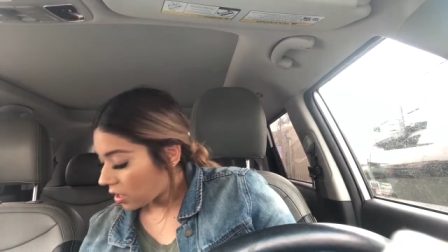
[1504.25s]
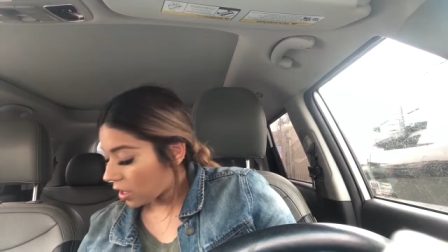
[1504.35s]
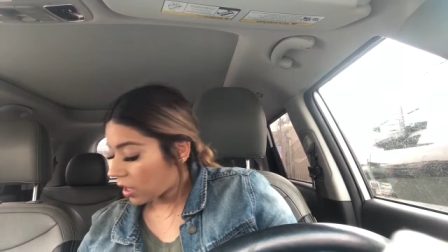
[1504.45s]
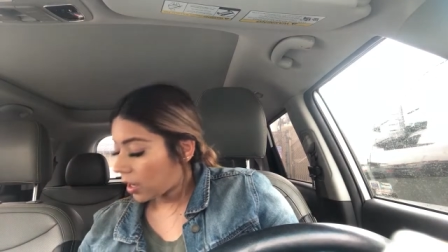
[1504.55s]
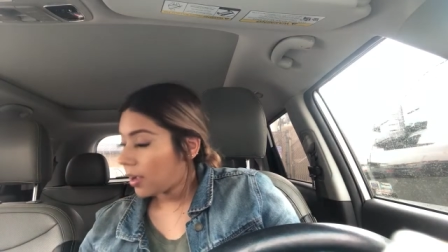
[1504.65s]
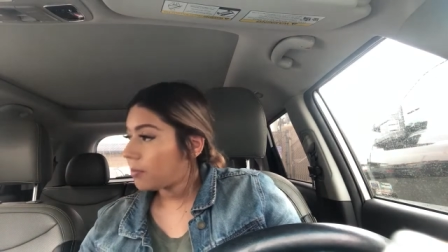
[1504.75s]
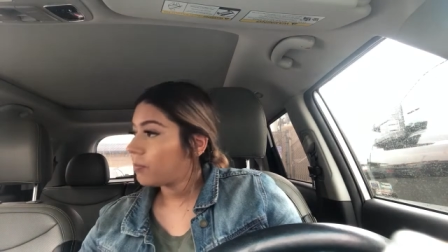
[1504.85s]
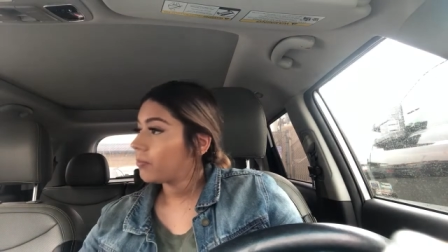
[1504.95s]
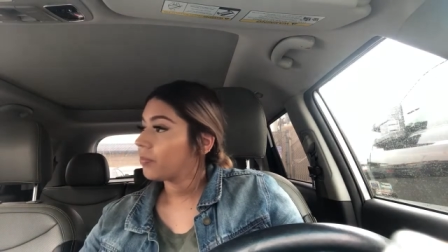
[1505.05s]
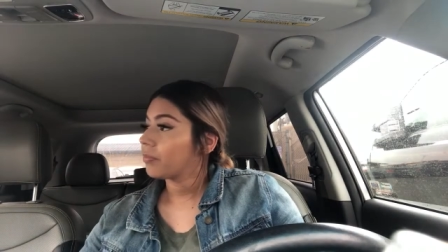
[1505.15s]

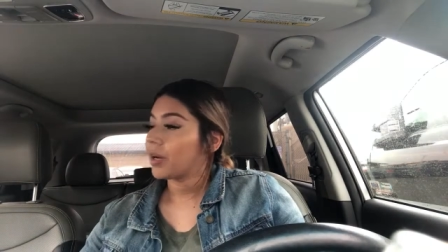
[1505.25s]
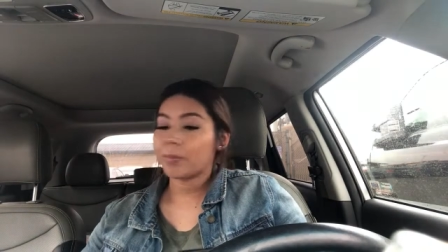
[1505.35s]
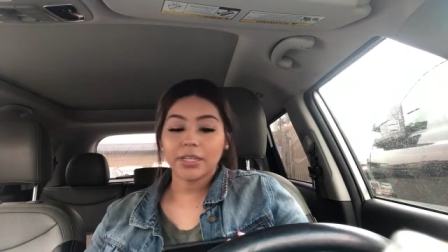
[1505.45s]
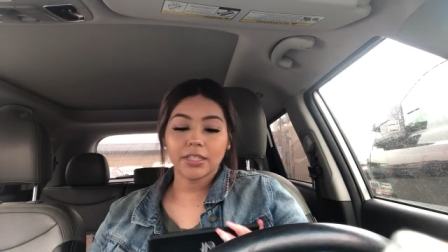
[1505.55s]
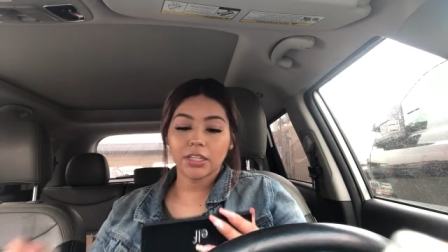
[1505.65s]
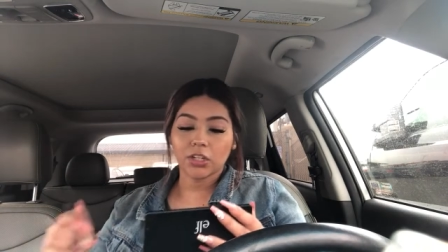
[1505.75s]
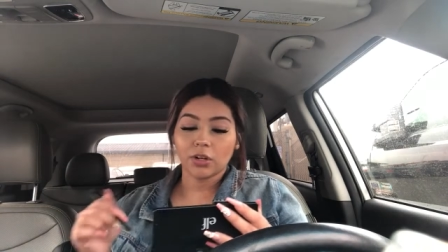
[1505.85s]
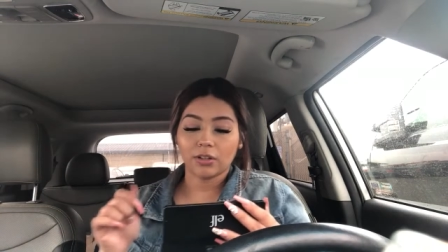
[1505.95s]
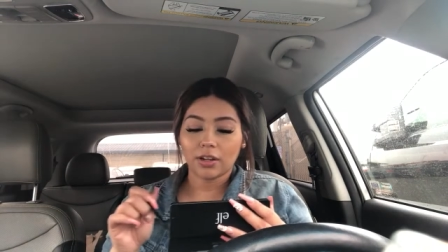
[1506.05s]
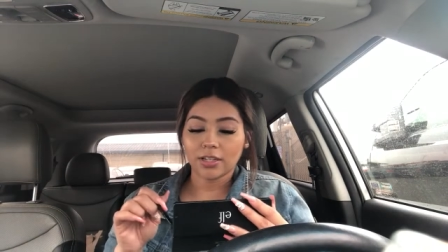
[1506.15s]
Um, but my
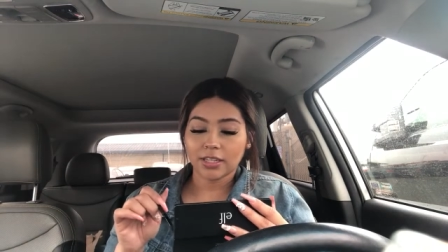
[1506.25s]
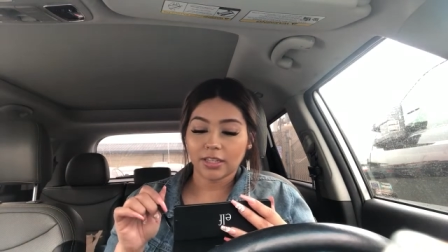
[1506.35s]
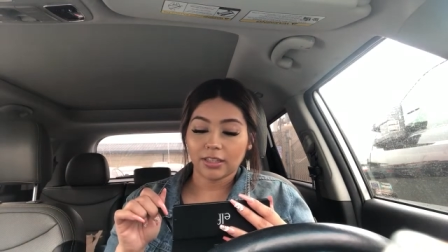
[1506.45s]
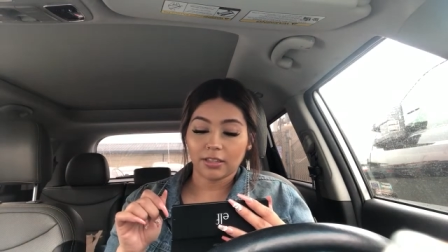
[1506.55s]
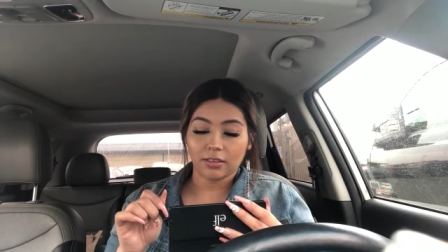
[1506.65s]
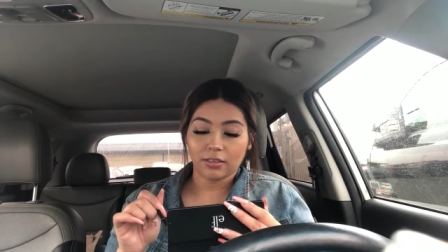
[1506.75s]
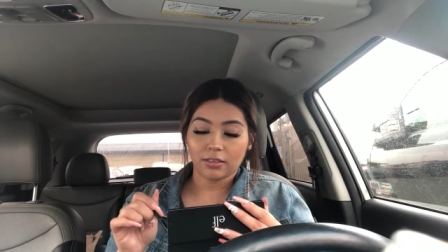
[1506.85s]
sister-in-law said that